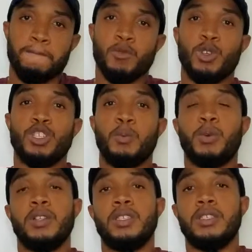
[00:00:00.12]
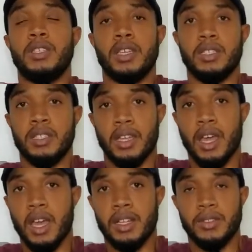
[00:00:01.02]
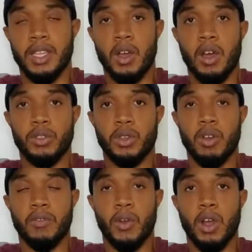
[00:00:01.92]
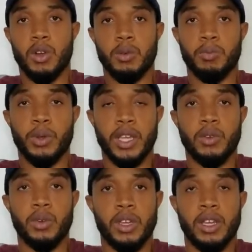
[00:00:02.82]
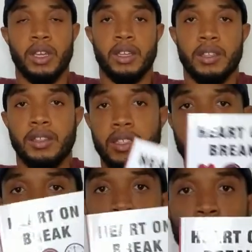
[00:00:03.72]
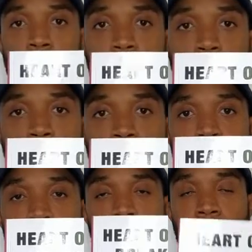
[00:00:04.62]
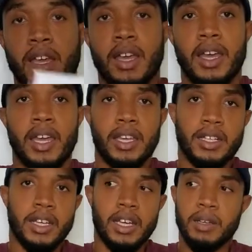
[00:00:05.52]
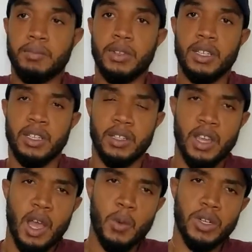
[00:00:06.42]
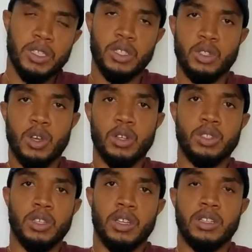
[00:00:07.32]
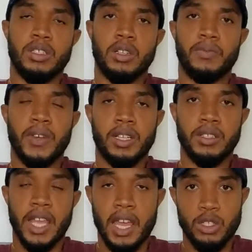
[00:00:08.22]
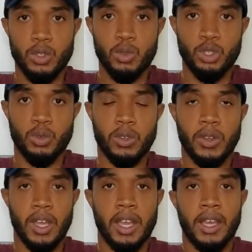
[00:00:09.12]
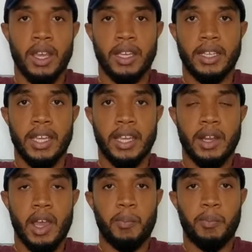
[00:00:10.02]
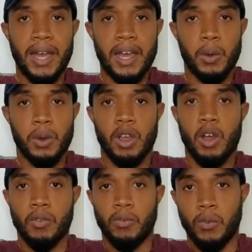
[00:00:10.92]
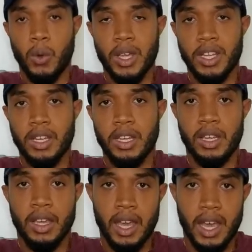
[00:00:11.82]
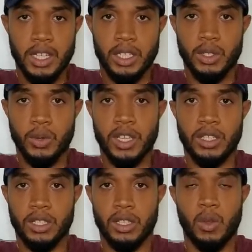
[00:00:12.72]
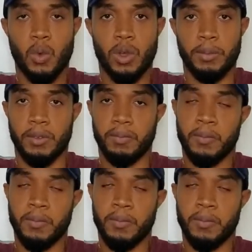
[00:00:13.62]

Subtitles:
What's up, world? This is Nakata, the author of Heart on Break, this book, of course. And I wanted to talk to the fellas, as usual, again, about avoiding high stress women.